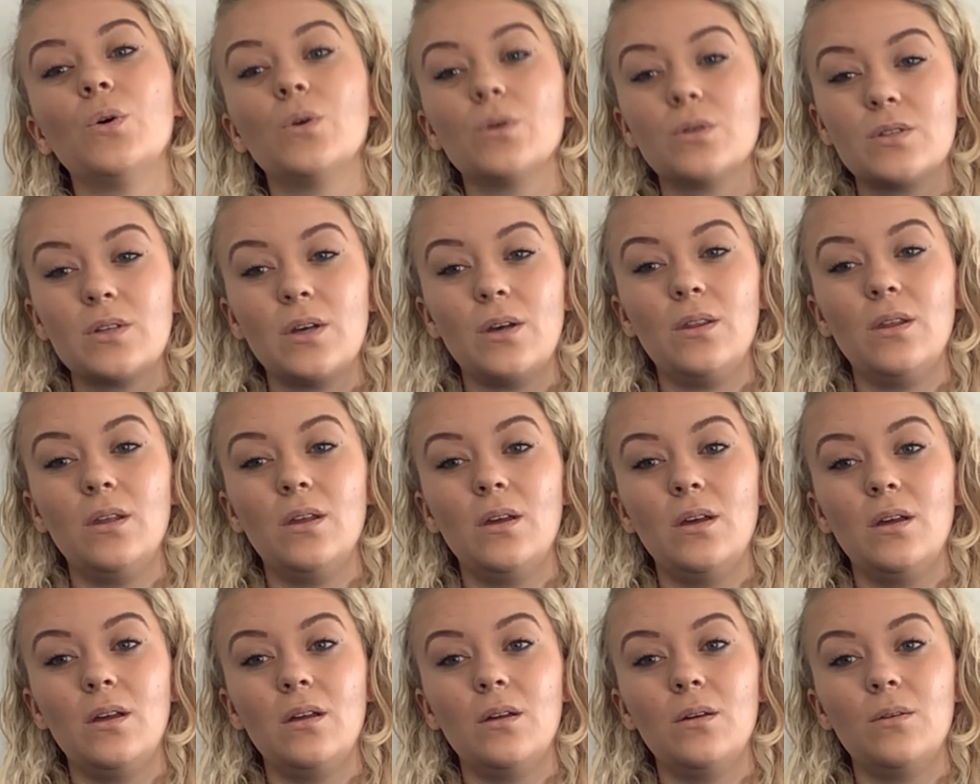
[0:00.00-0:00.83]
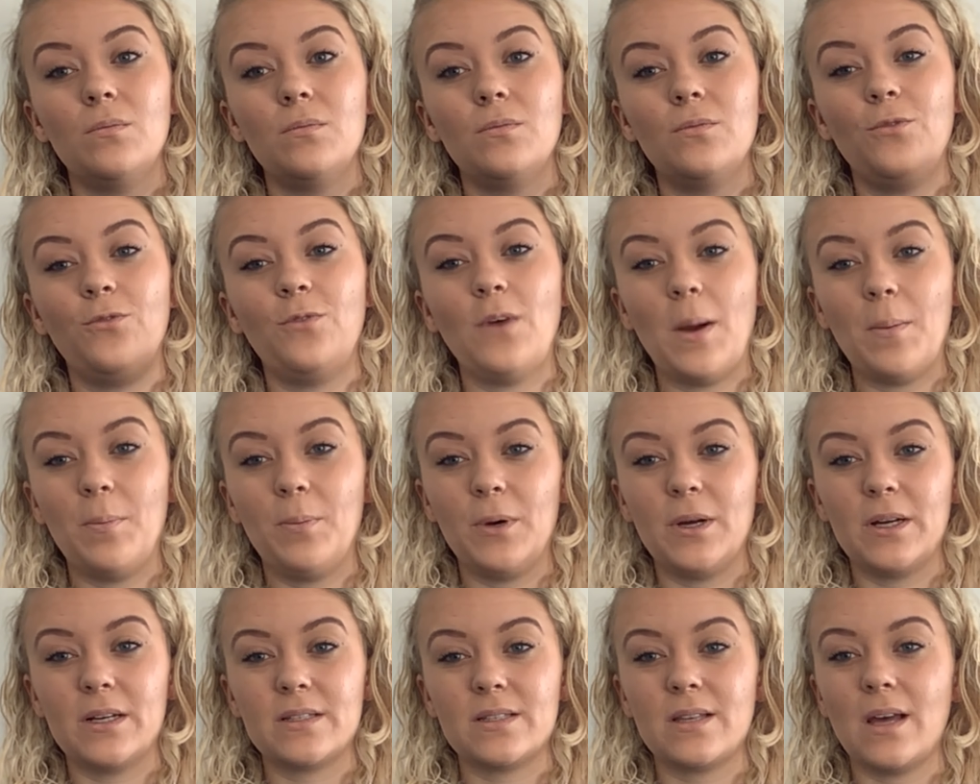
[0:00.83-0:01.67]
also the
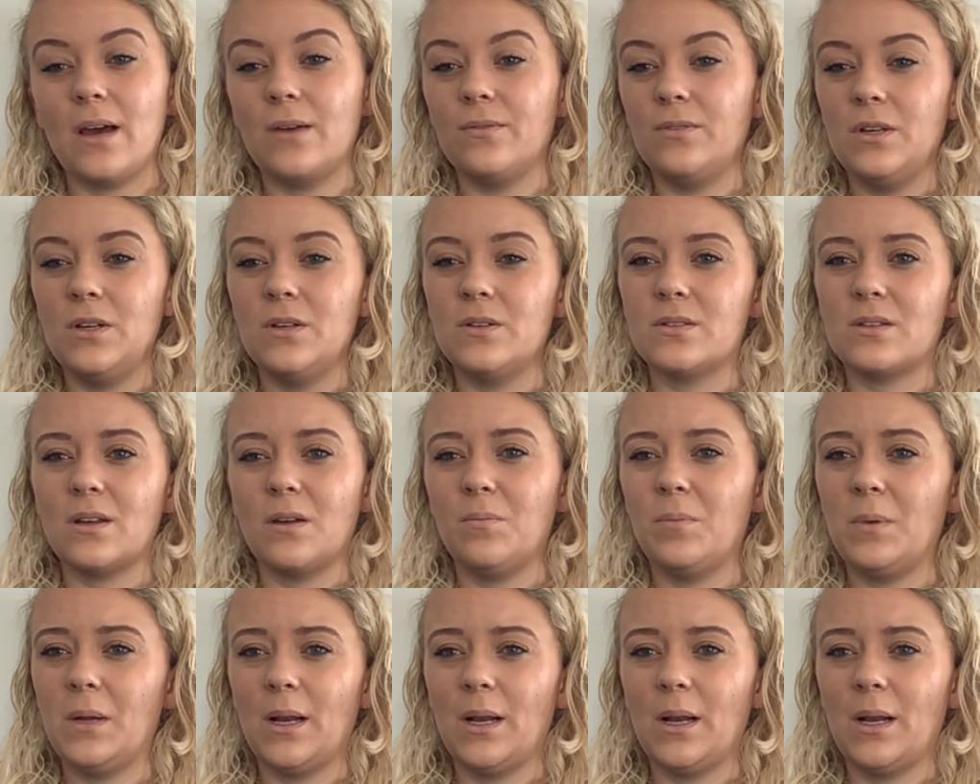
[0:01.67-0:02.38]
fabrics that I've used,